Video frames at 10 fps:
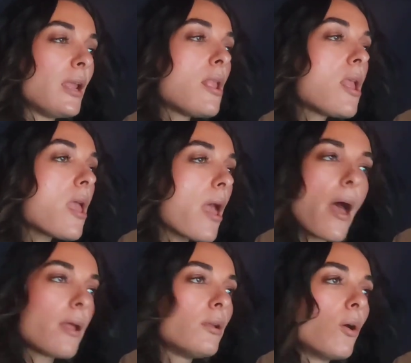
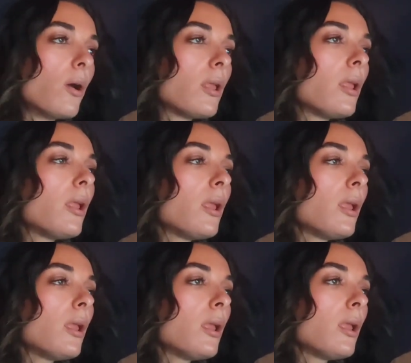Elia, no.
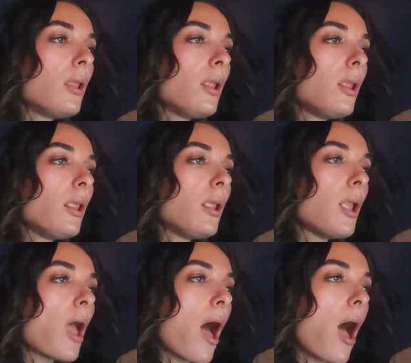
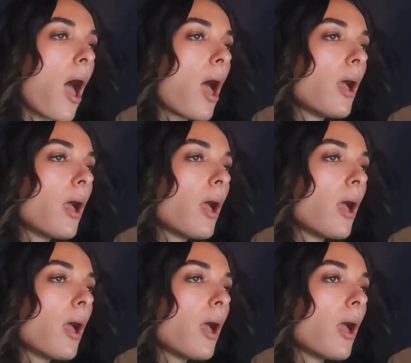Elia.